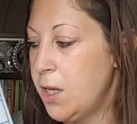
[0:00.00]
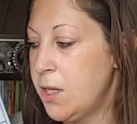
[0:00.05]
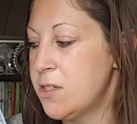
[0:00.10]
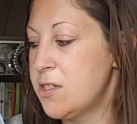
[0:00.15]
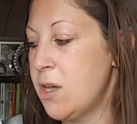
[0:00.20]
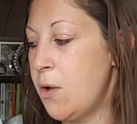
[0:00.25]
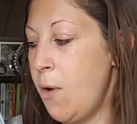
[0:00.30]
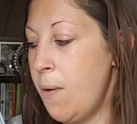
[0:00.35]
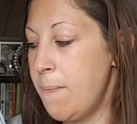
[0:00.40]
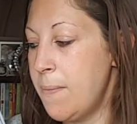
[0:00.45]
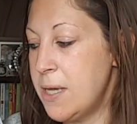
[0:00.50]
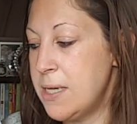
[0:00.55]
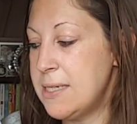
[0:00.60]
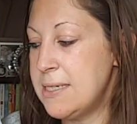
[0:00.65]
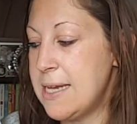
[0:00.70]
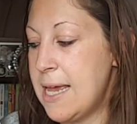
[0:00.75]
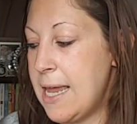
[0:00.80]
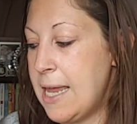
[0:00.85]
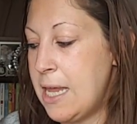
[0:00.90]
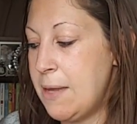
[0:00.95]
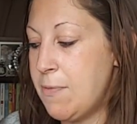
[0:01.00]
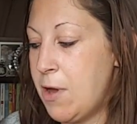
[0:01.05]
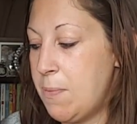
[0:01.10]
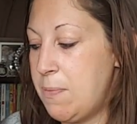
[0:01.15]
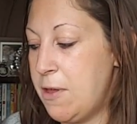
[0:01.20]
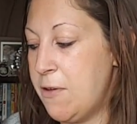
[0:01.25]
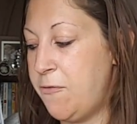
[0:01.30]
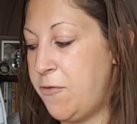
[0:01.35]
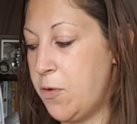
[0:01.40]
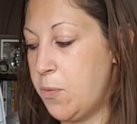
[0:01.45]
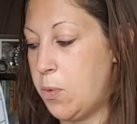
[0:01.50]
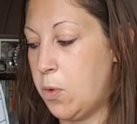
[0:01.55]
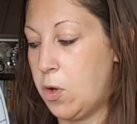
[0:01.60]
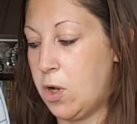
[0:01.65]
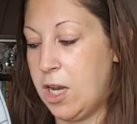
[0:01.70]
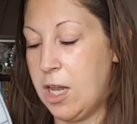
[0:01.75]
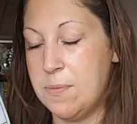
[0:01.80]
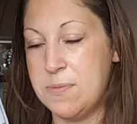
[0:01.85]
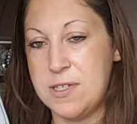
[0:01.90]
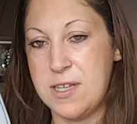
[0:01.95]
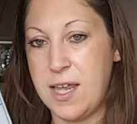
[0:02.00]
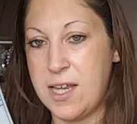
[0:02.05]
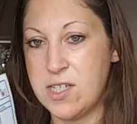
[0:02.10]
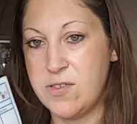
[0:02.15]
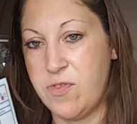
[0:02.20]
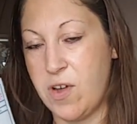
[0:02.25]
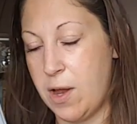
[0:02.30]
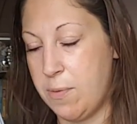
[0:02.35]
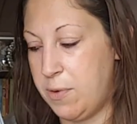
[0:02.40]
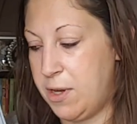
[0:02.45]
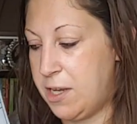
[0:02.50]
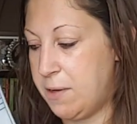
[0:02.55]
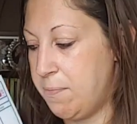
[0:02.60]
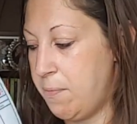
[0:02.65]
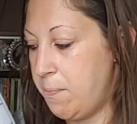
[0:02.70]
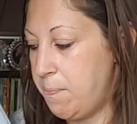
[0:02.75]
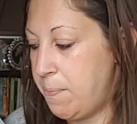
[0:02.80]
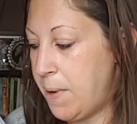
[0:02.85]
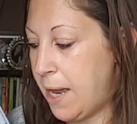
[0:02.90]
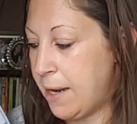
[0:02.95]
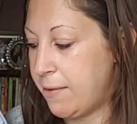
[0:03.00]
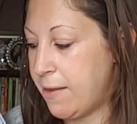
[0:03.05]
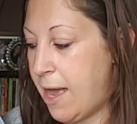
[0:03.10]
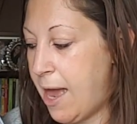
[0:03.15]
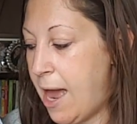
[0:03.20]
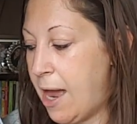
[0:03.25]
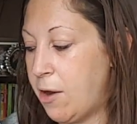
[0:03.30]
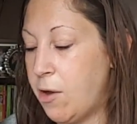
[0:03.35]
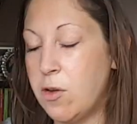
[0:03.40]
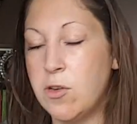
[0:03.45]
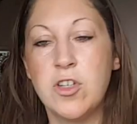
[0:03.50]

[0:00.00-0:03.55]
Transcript: So on Monday he might be at football club, so that's fine, we can blank that out.